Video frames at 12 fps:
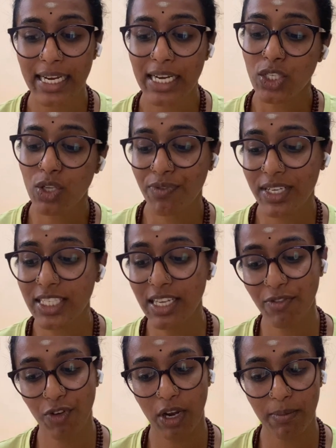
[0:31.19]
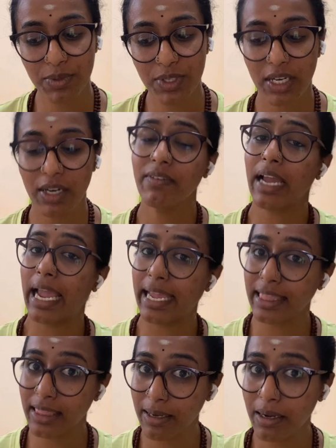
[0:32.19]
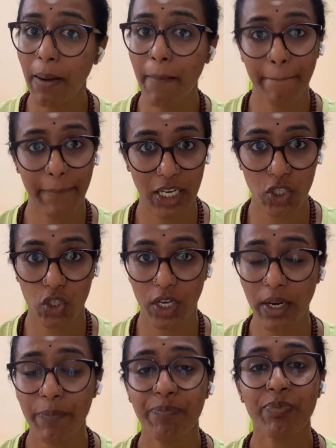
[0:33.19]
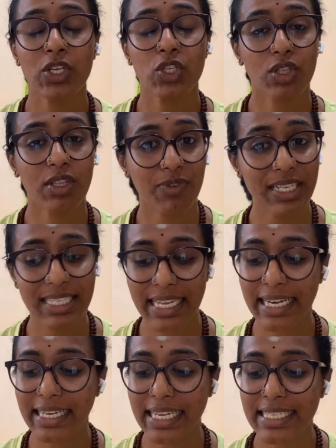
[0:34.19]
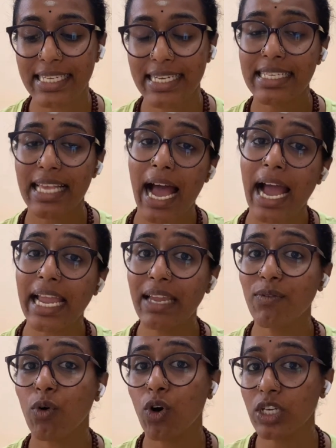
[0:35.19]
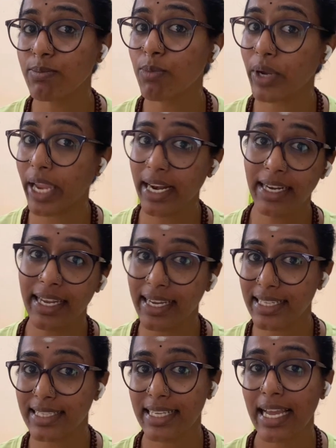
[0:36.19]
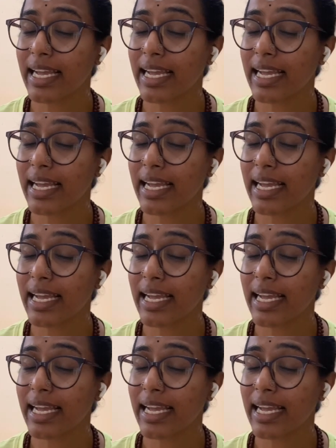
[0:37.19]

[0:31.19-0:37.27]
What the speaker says: So first if you observe in the picture, so the first sentence is I was booking tickets.